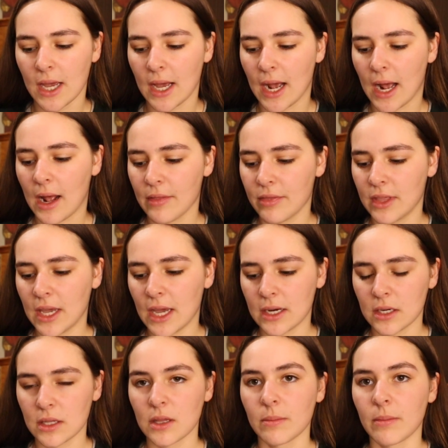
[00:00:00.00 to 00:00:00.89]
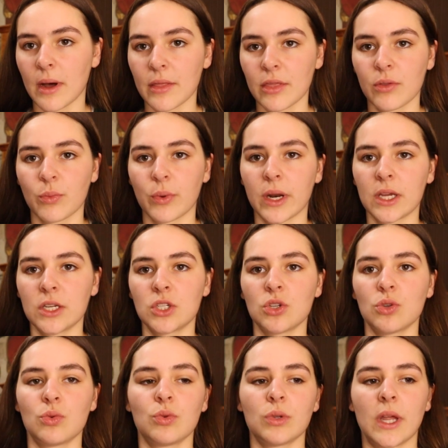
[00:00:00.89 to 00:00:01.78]
at the end of the month when I
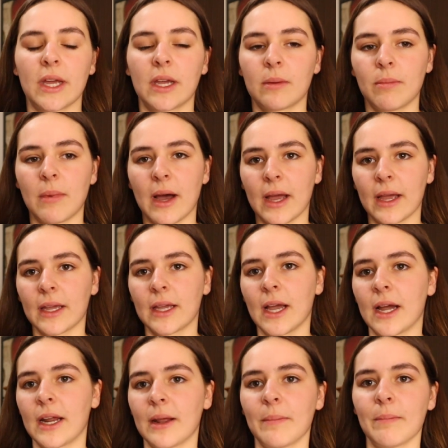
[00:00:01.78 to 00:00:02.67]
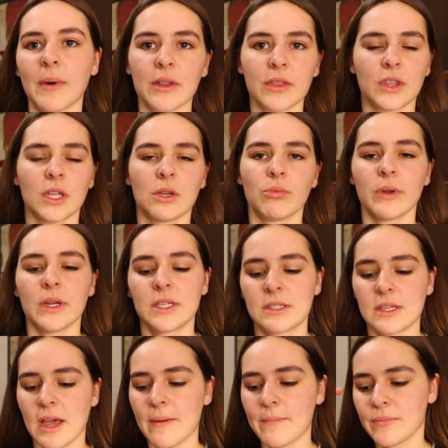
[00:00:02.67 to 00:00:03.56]
do like my kind of monthly
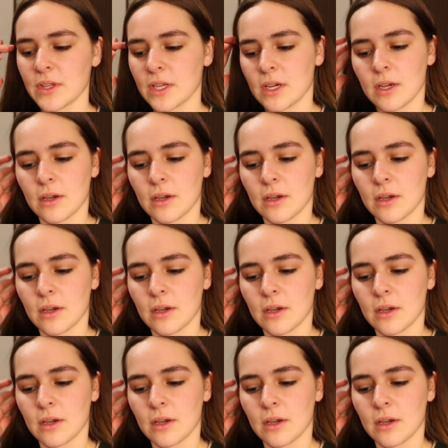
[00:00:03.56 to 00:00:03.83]
reset